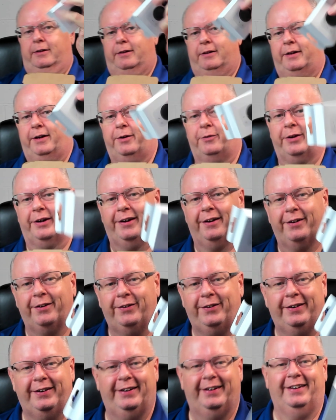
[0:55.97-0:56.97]
There we go.
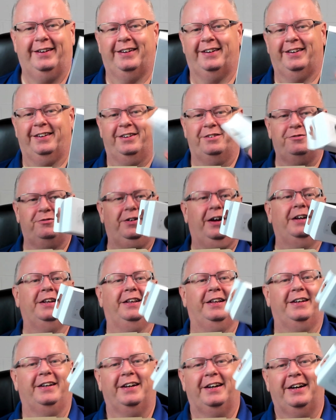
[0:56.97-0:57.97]

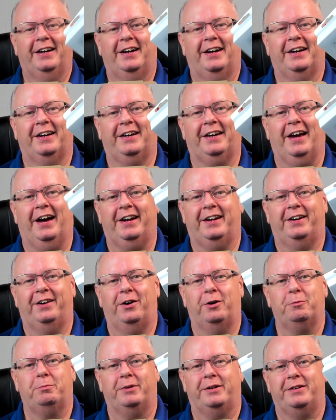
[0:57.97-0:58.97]
Finally got it
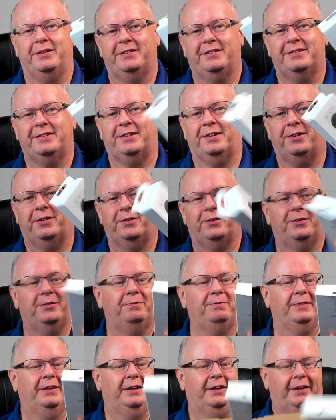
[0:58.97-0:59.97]
open. So,
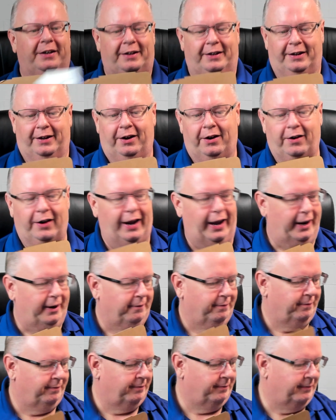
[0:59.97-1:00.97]
all right.
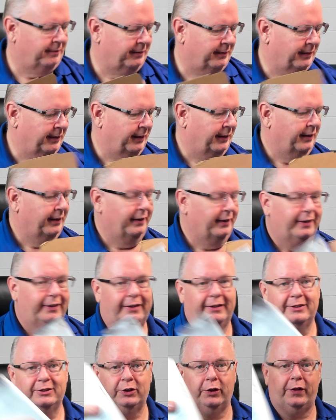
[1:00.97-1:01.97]

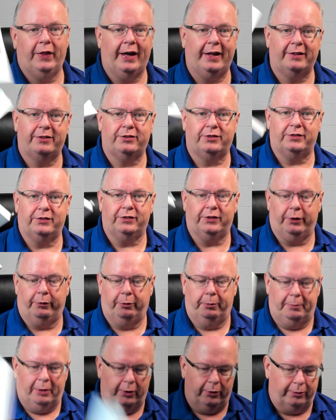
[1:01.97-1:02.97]
So that's the
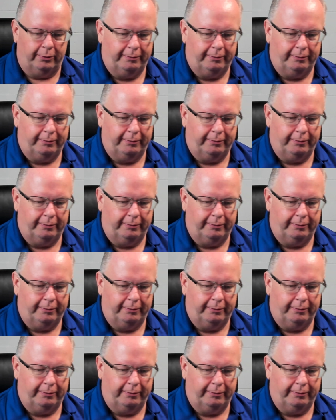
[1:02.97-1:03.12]
remote.